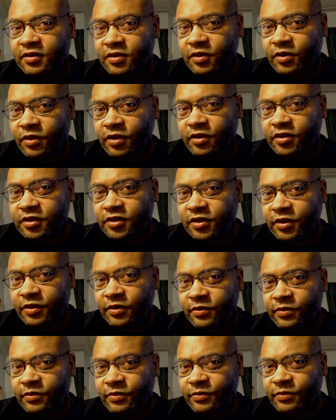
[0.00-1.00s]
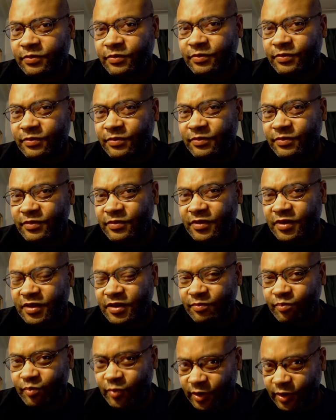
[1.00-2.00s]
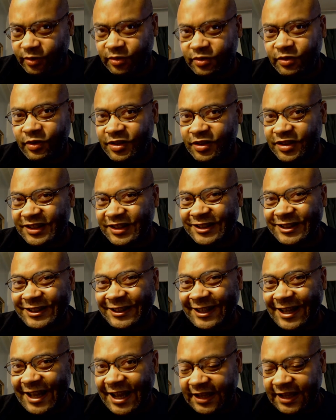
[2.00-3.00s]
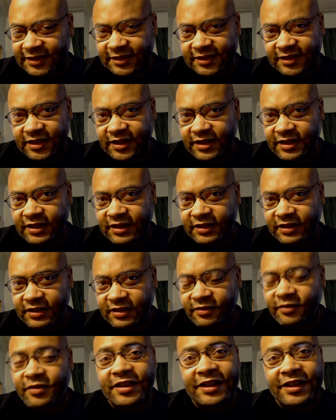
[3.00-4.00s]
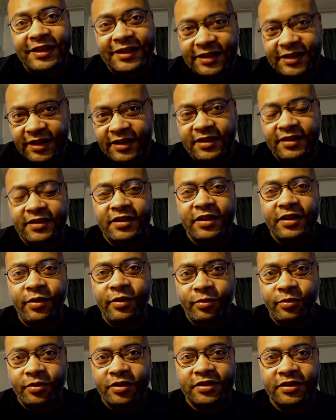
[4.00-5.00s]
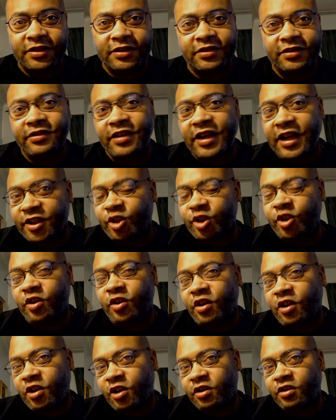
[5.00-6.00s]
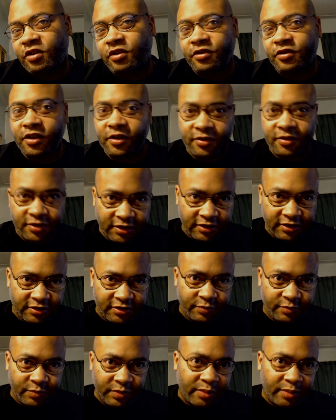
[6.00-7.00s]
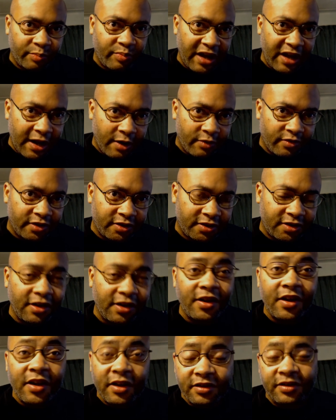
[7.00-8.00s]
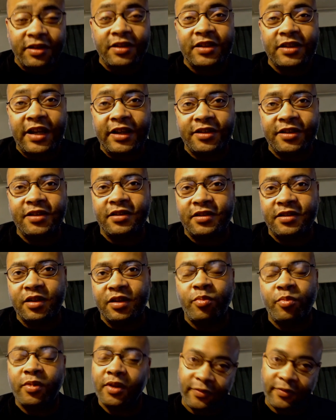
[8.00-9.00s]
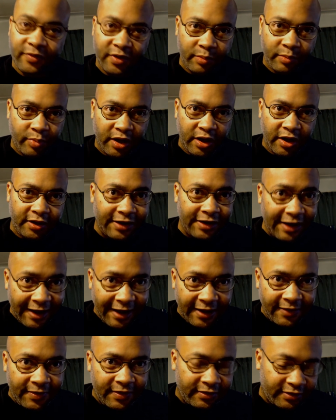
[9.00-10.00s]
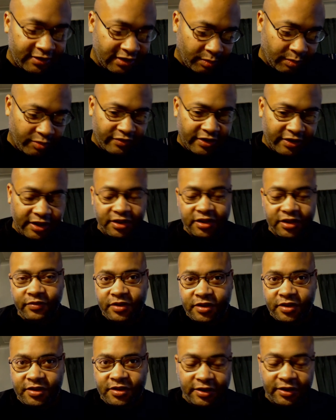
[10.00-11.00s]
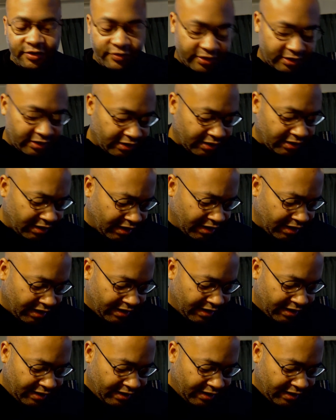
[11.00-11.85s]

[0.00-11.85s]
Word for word: He's also built on the last day that on the day that the older sister actually hurt her little sister with the powers. So he's actually a symbol of their bond and their separation, which is interesting.